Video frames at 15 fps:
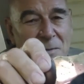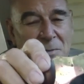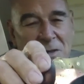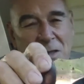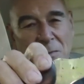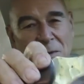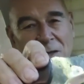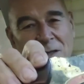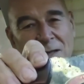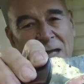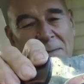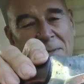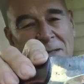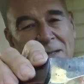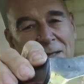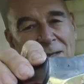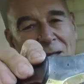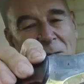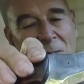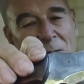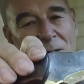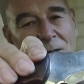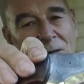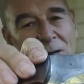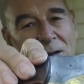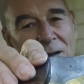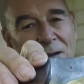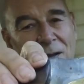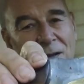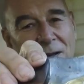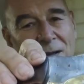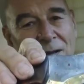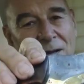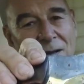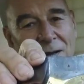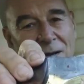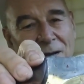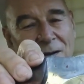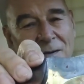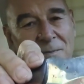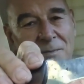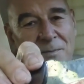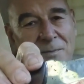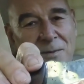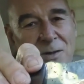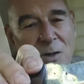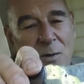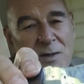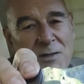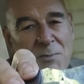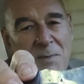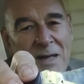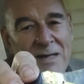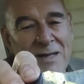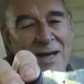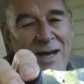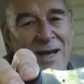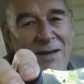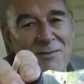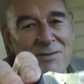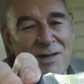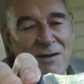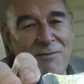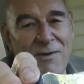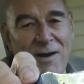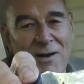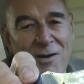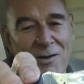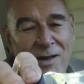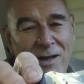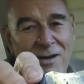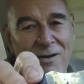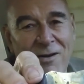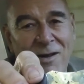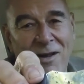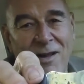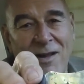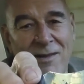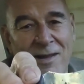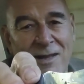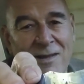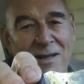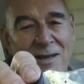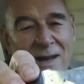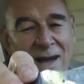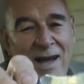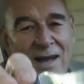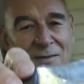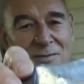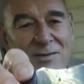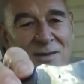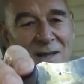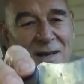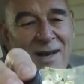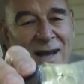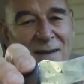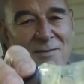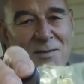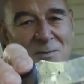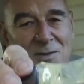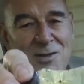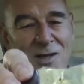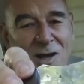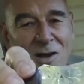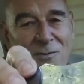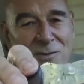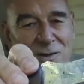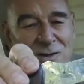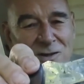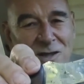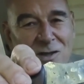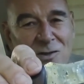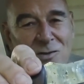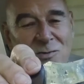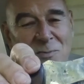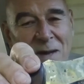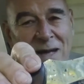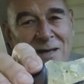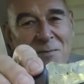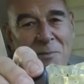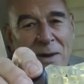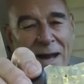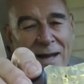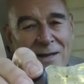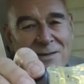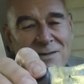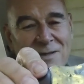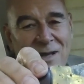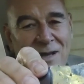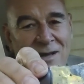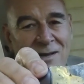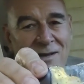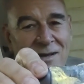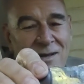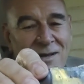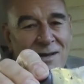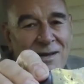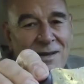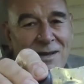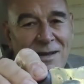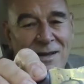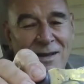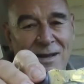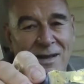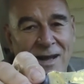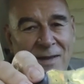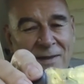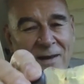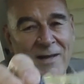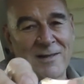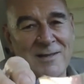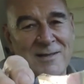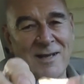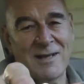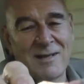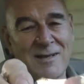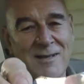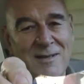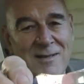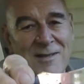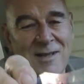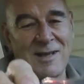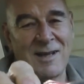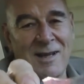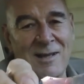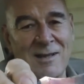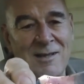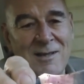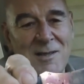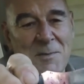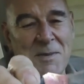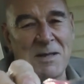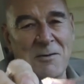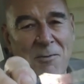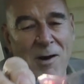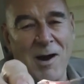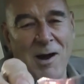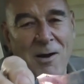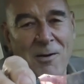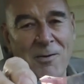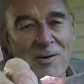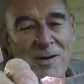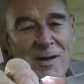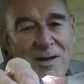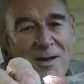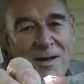But they were claiming that they were U.S. made knives, and I found out later that the knives themselves, the steel is made in Pakistan, and then it's sent to England to be ground,